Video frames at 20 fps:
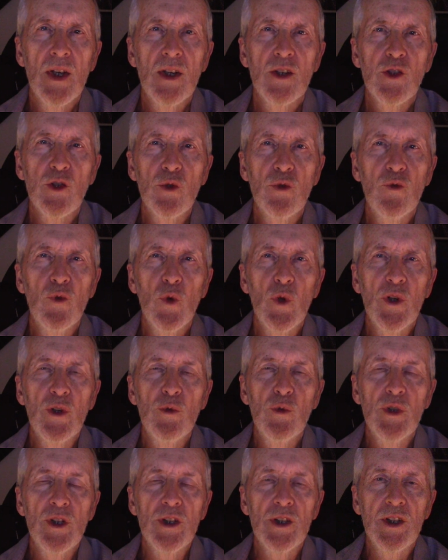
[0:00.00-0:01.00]
to avoid
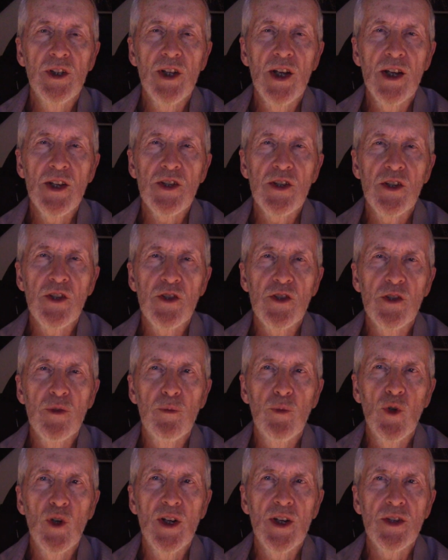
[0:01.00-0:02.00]
really nasty
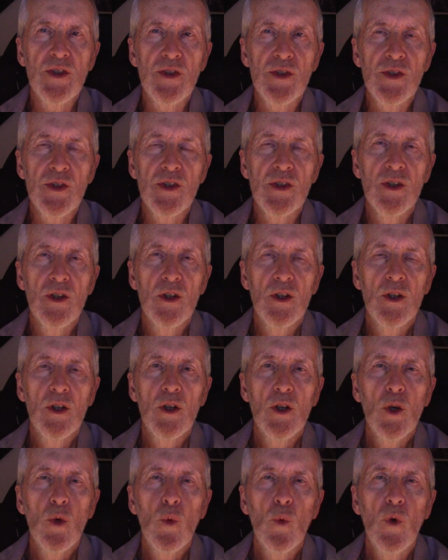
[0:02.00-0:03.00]
surprises.
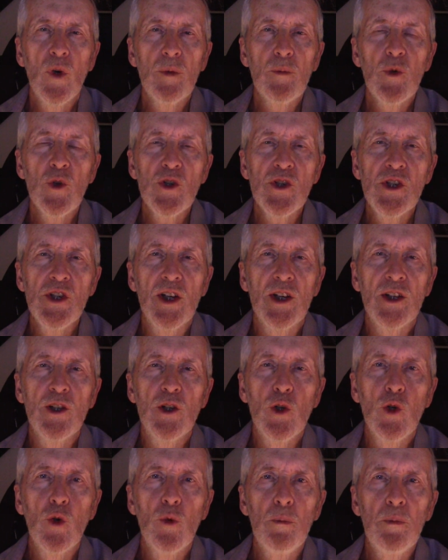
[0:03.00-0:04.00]
One person I
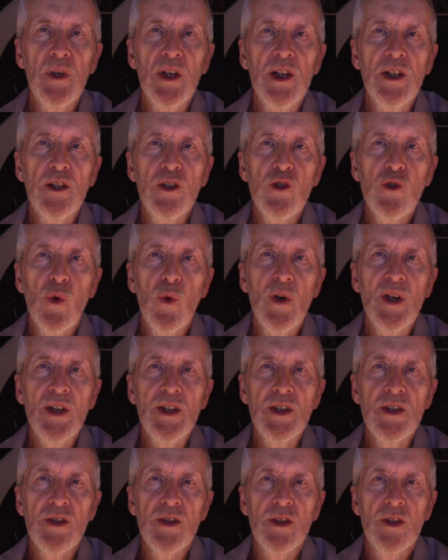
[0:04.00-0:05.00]
know paid
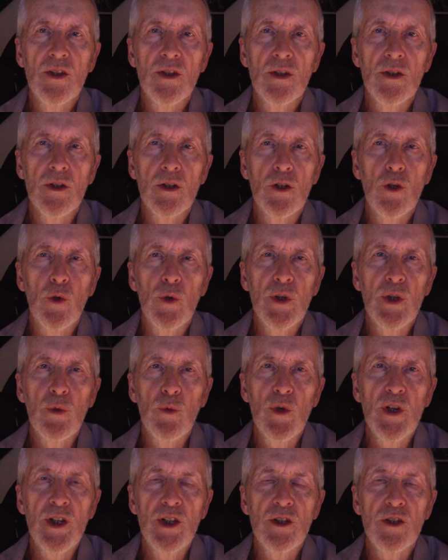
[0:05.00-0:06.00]
twice the going
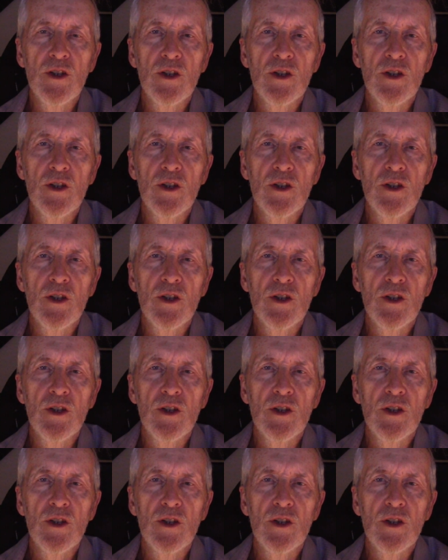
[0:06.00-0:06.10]
rate